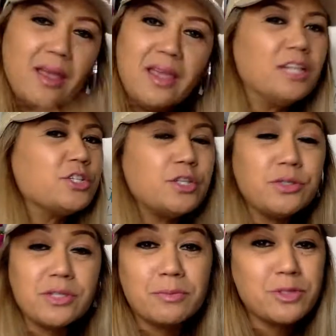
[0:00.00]

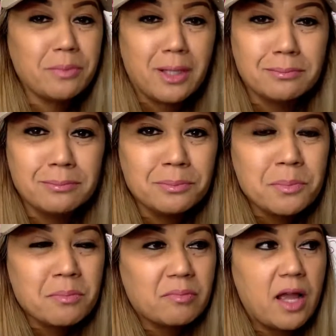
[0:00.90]
Introduce them to me.
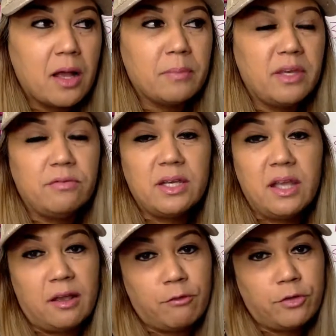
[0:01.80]
Even
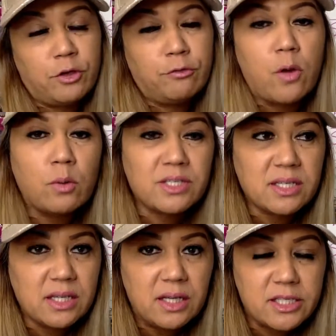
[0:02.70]
if you folks
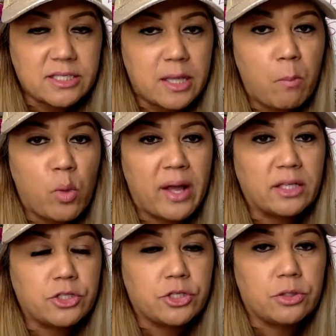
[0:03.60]
need
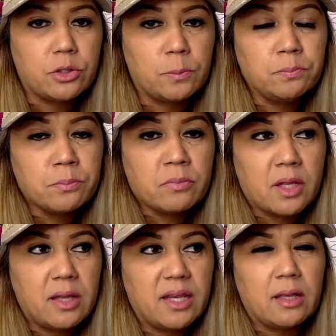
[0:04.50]
someone to
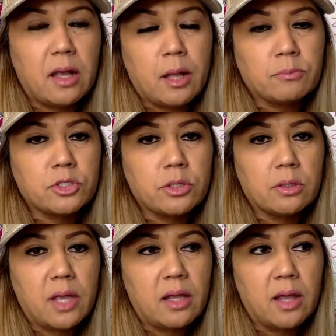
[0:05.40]
kind of
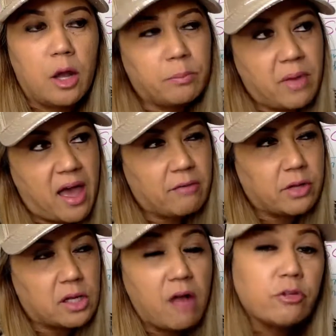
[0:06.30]
help have
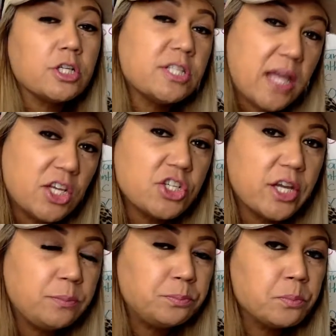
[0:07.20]
a
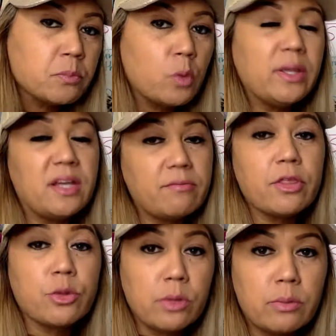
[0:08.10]
conversation, we can have a
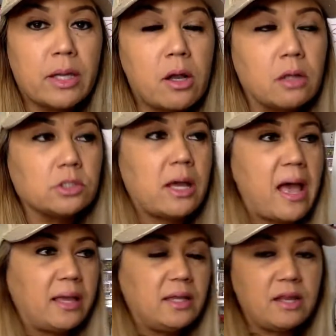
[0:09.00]
three-way call. So
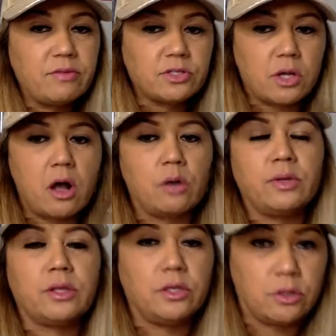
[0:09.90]
I can have a call
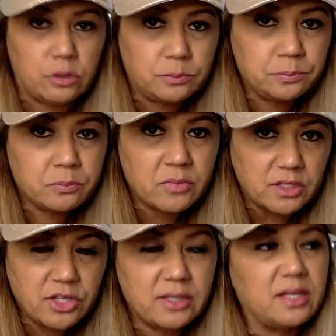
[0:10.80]
with you,
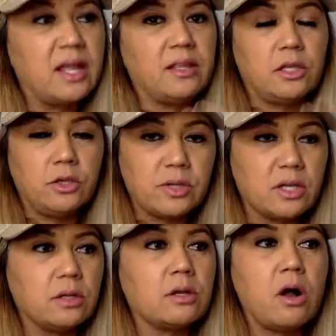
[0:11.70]
Jillian, and then you
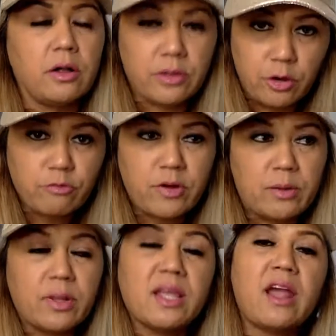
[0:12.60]
can call your friend,
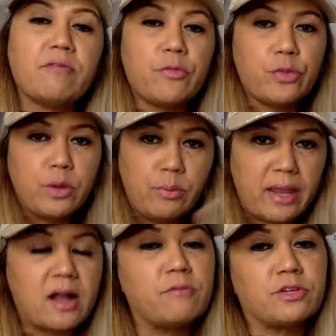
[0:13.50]
and we can have a three-way
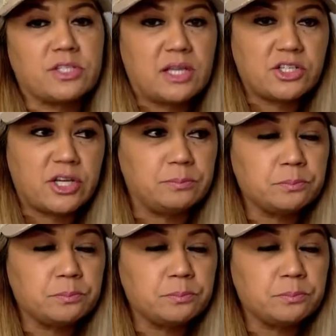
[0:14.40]
conversation.